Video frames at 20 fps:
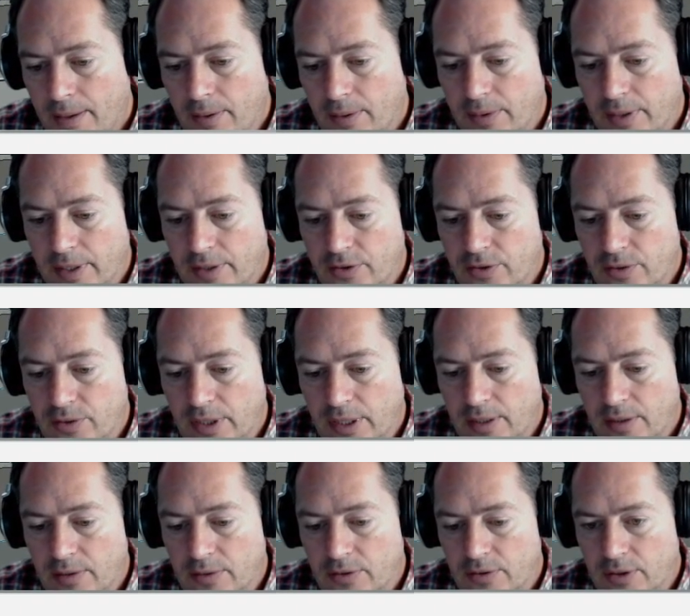Okay, so
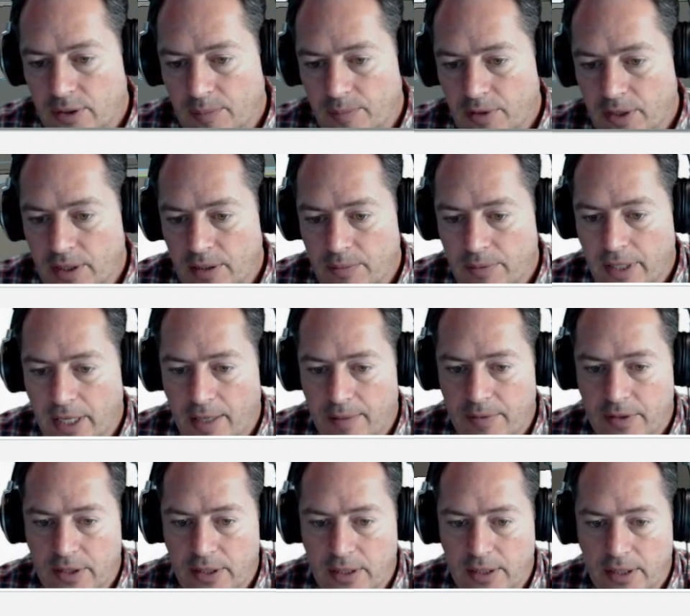now something that we
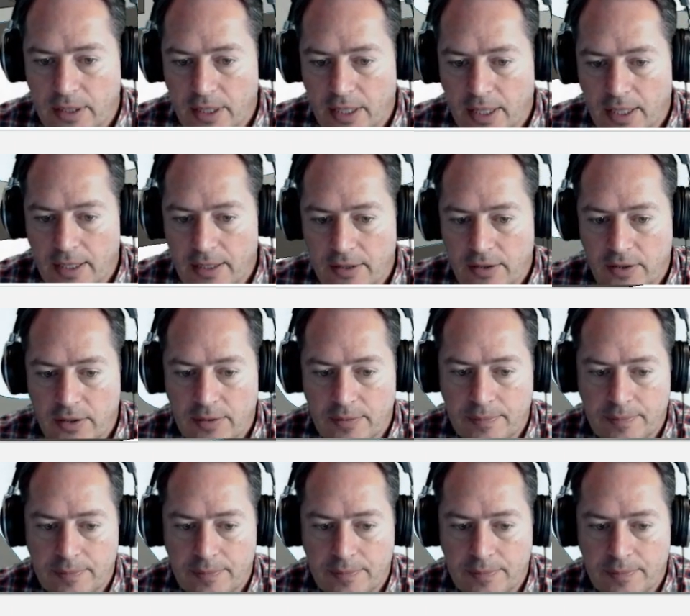haven't done yet